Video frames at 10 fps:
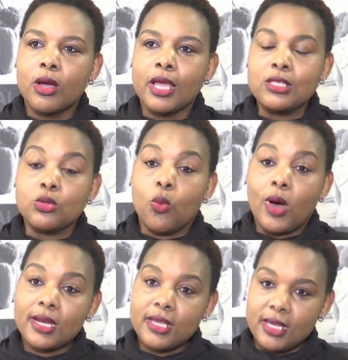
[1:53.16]
is
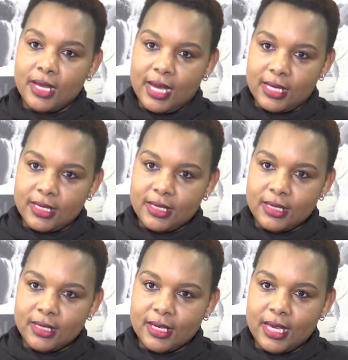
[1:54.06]
worrying us,
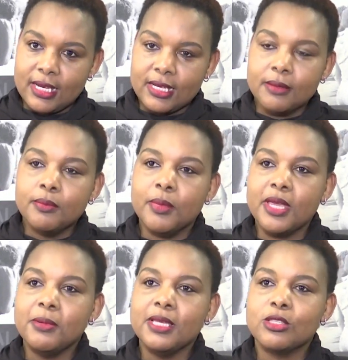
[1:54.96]
and
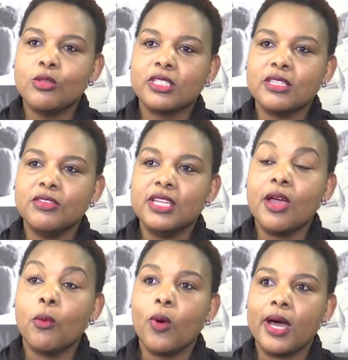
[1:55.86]
maybe it's not even a
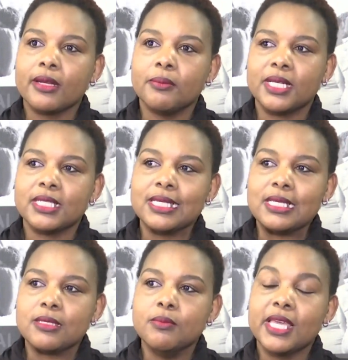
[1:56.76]
worry, but
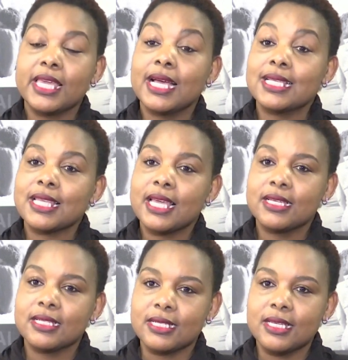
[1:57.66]
is making us
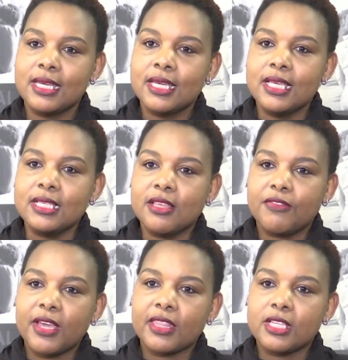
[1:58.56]
angry, is the
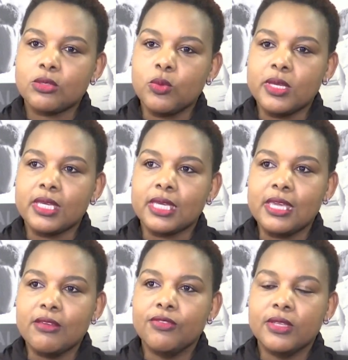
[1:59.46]
fact that we
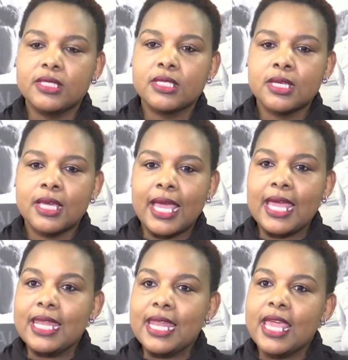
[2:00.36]
give it a
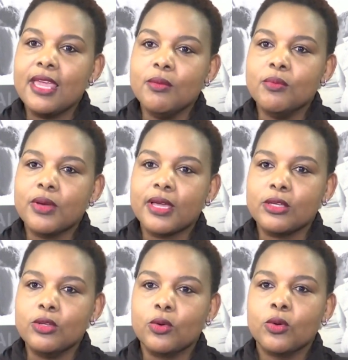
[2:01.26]
name.
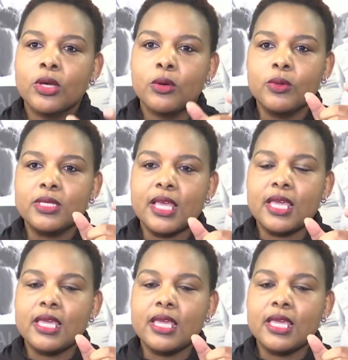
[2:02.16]
You know, we say